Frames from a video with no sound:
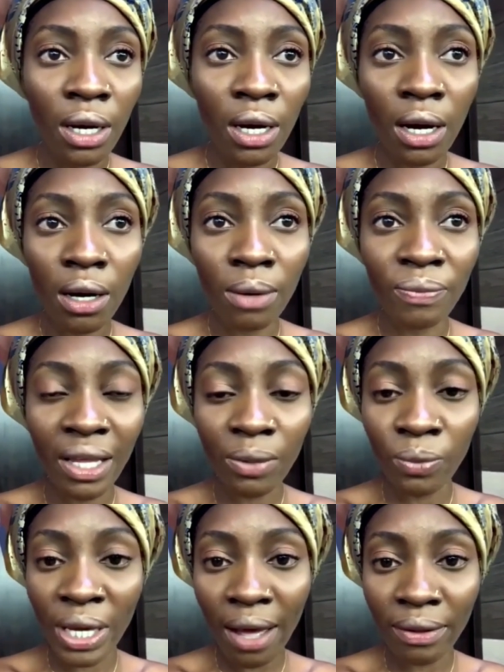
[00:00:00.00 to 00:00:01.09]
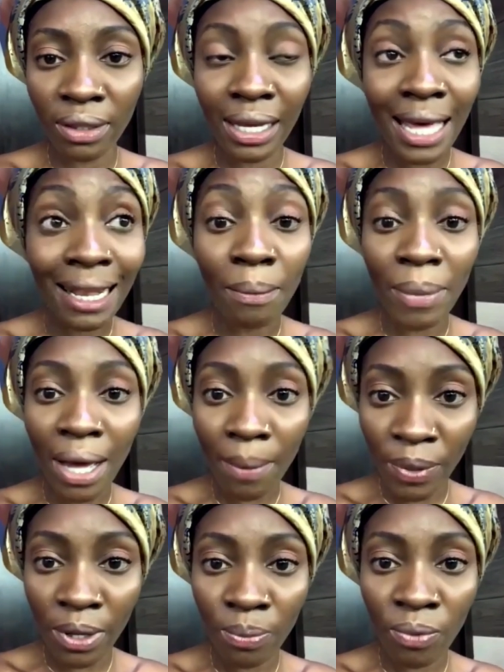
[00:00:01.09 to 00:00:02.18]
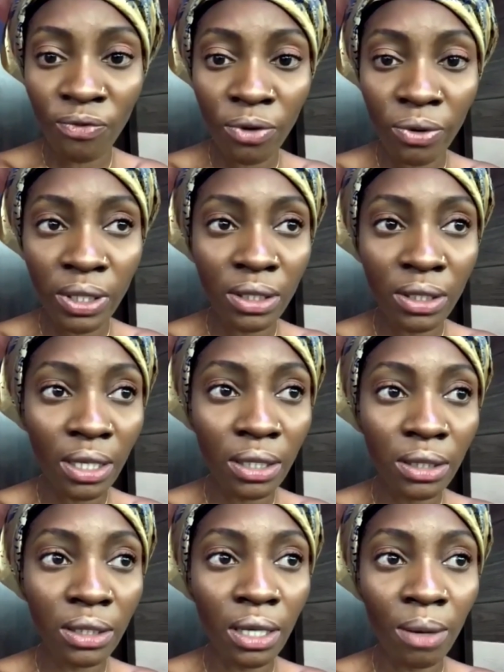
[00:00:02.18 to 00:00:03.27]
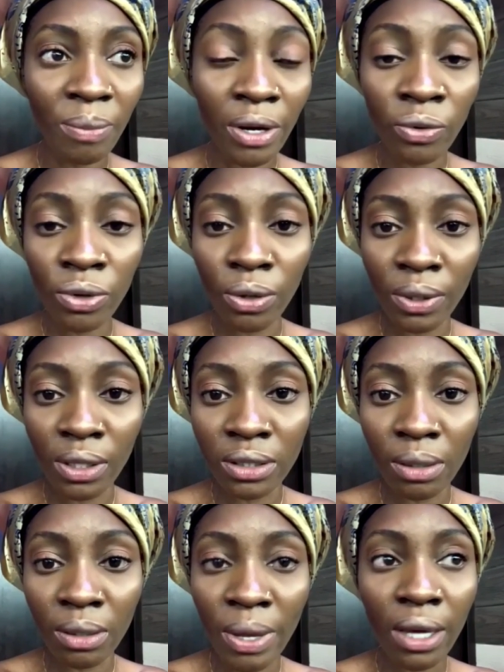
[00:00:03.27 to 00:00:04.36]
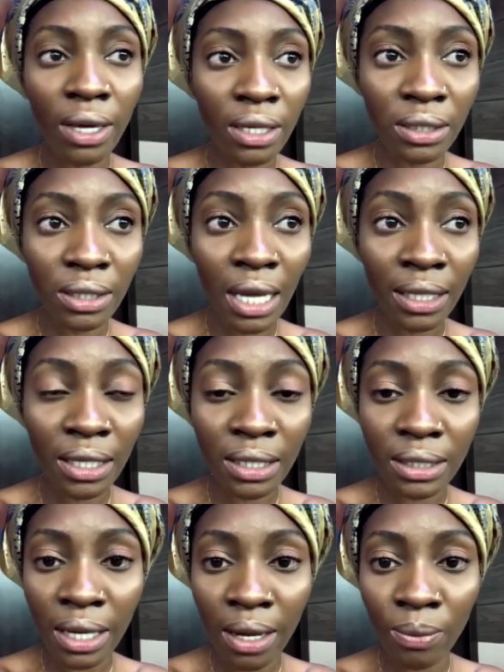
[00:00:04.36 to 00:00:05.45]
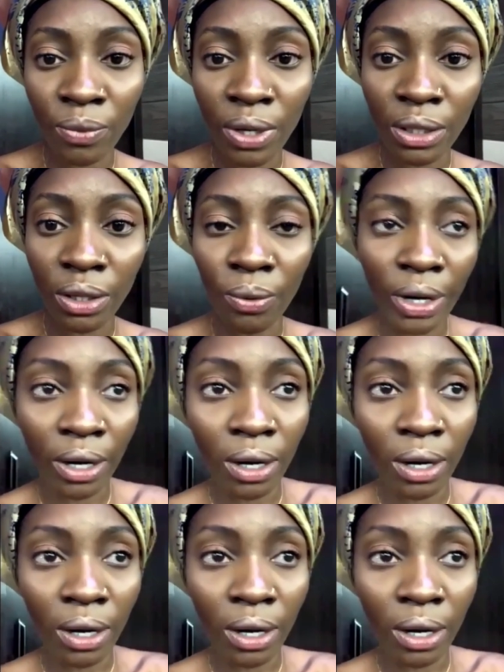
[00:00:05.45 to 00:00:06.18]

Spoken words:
that we had the Calabar people, for instance, agree with the Jamaicans at that time when they were